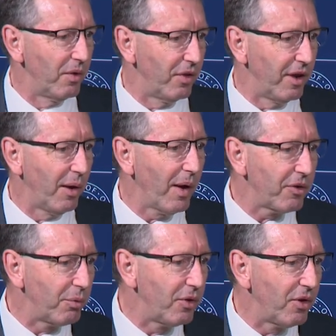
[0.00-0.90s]

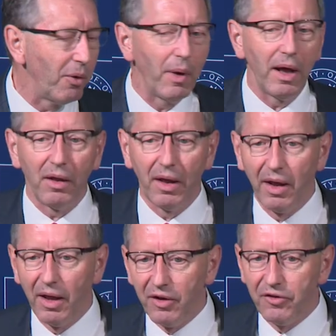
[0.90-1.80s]
US would do well.
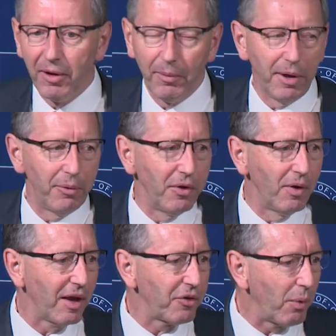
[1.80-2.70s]
Germany would do
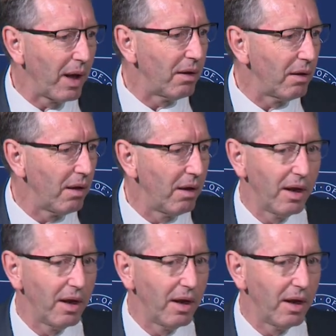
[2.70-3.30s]
less well.